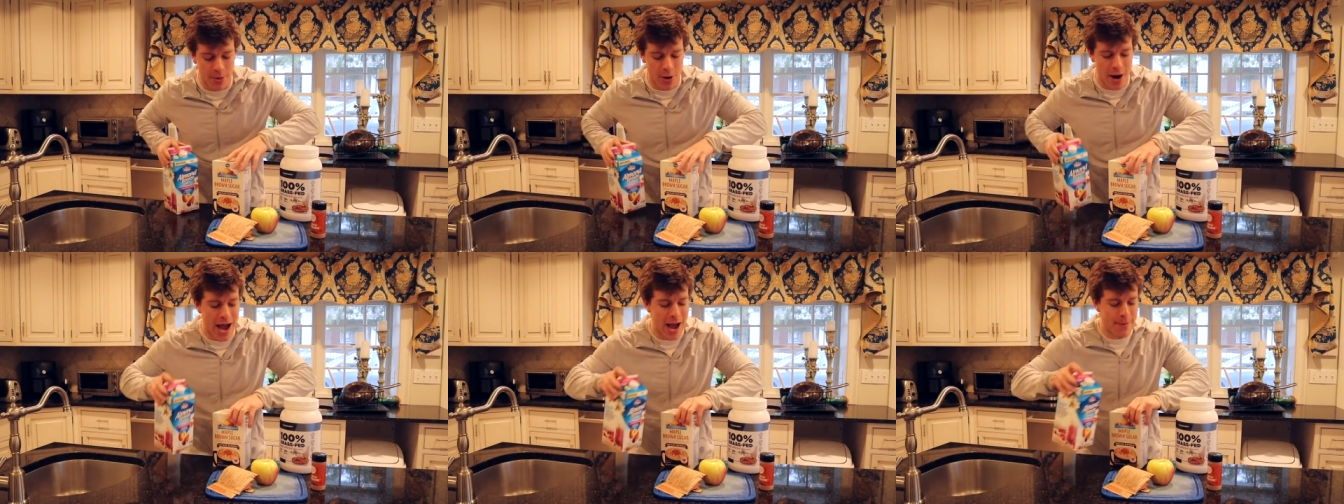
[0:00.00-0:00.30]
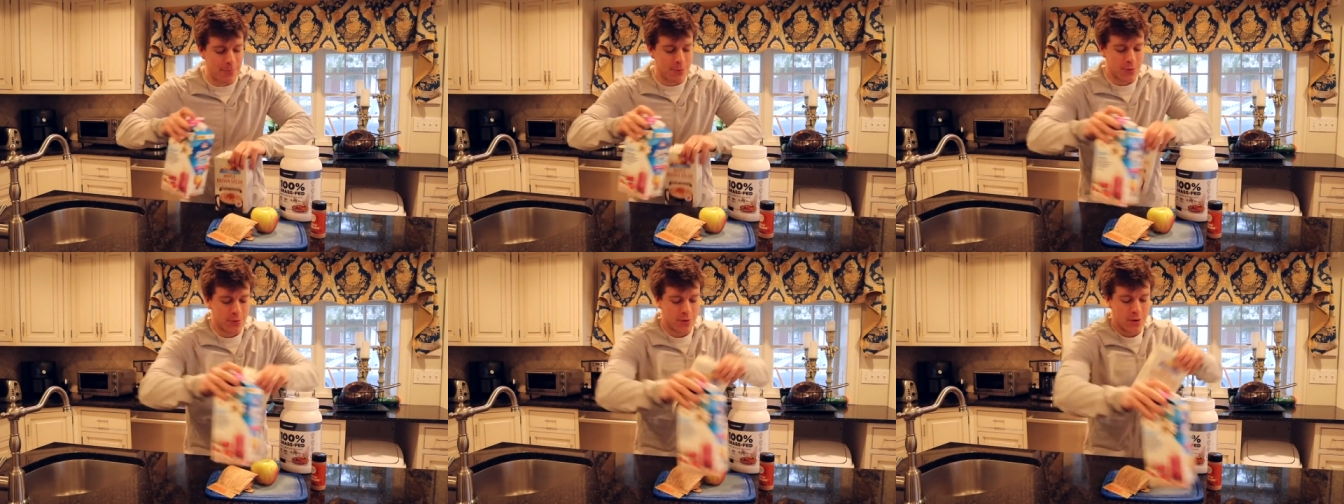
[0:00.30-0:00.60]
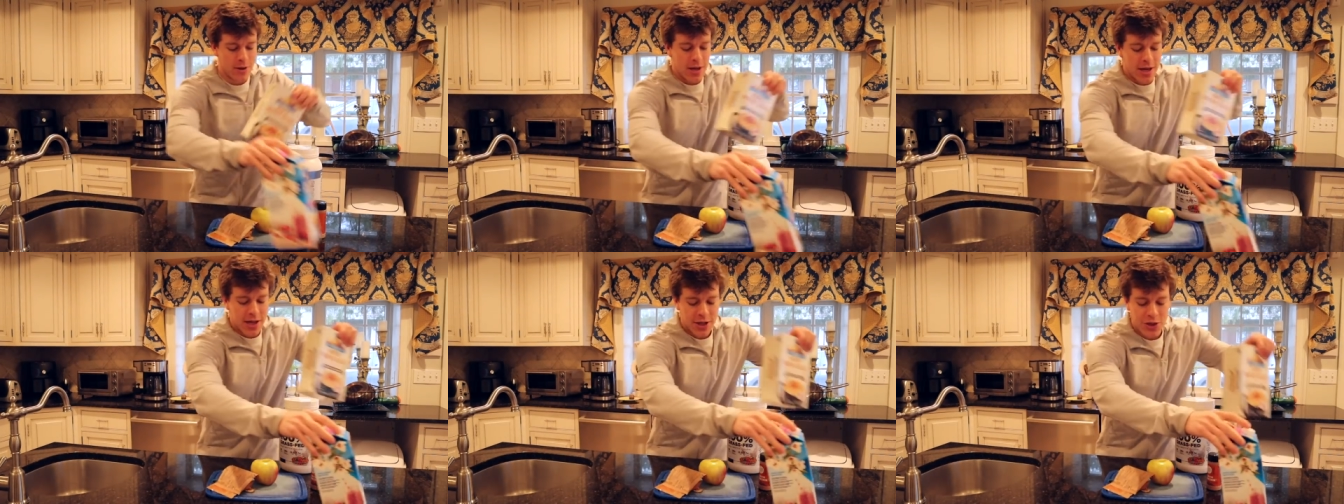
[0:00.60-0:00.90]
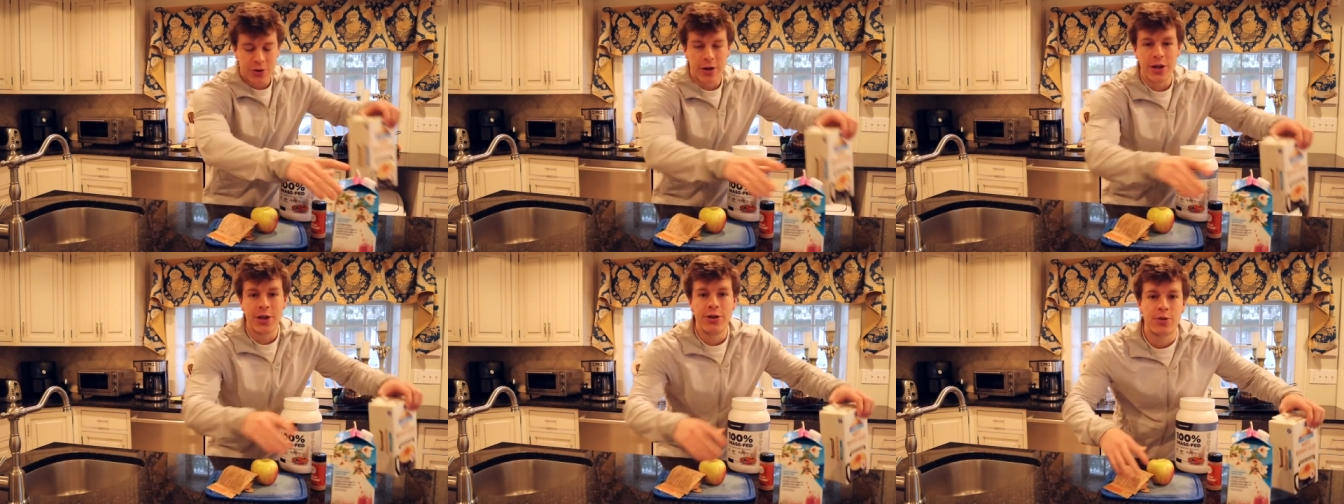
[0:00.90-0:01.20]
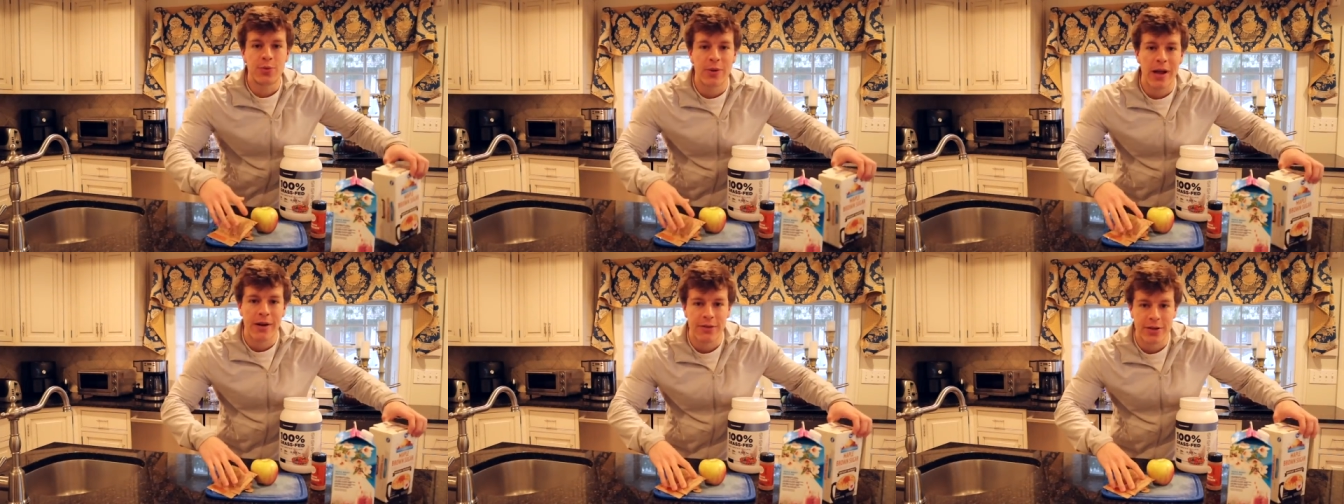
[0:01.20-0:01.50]
our apple. You can
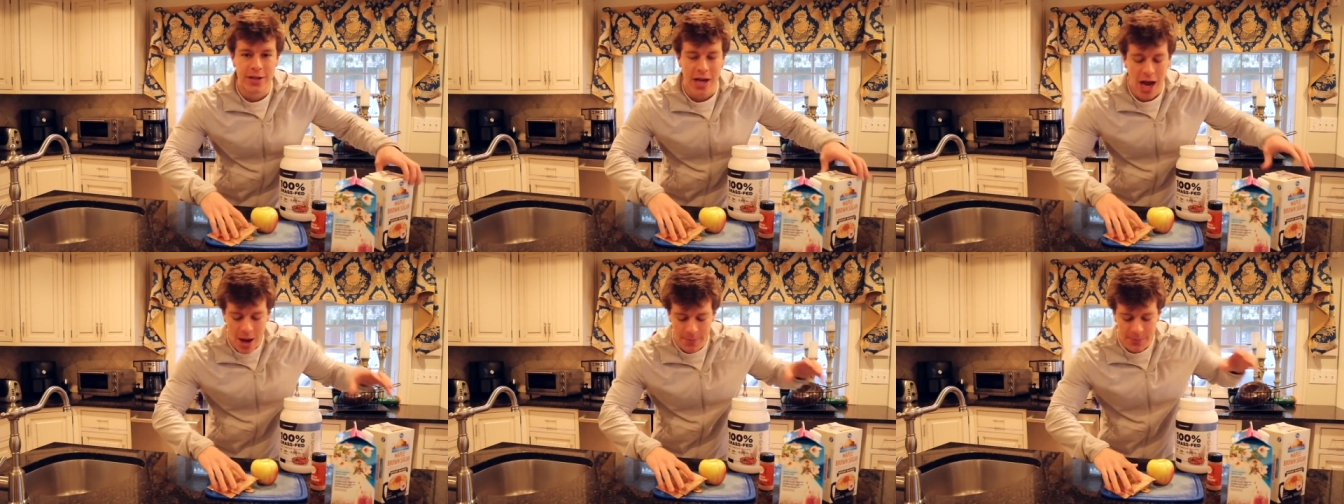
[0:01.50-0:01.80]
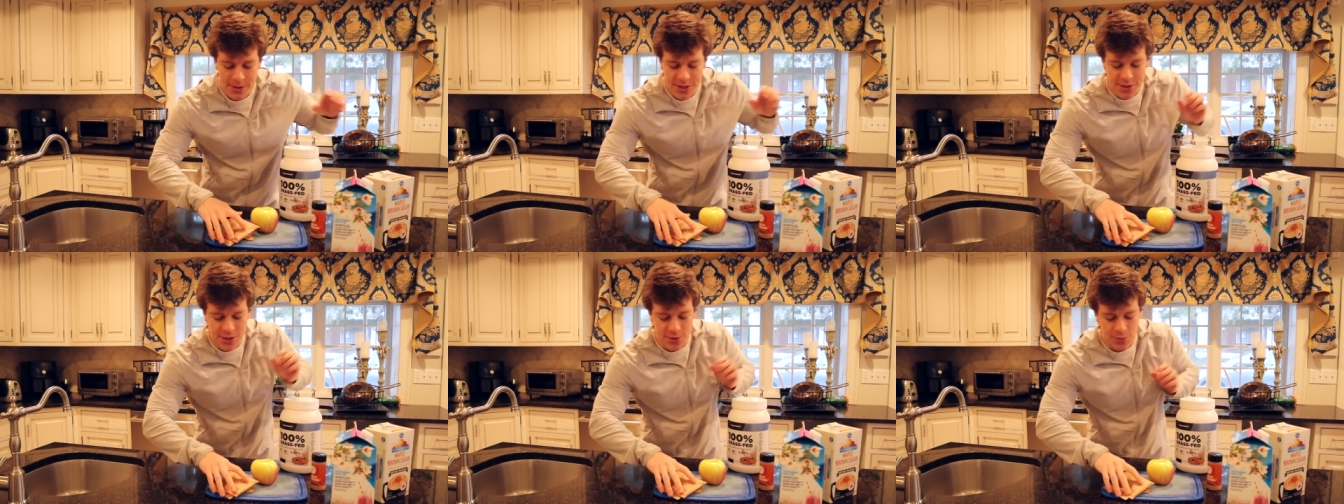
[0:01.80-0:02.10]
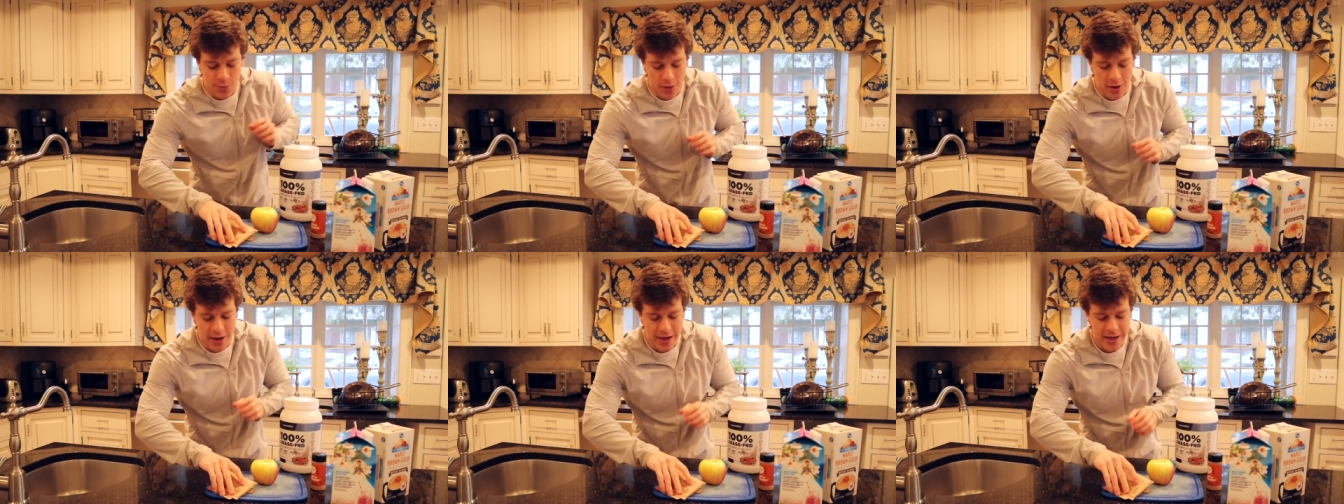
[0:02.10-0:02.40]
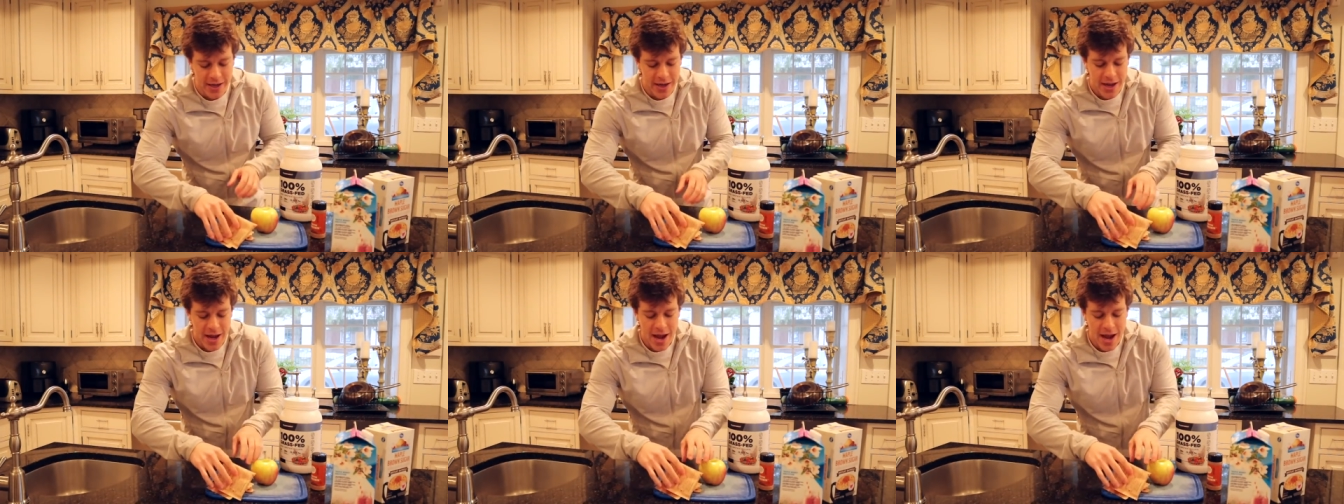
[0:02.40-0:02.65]
use whatever toppings you want.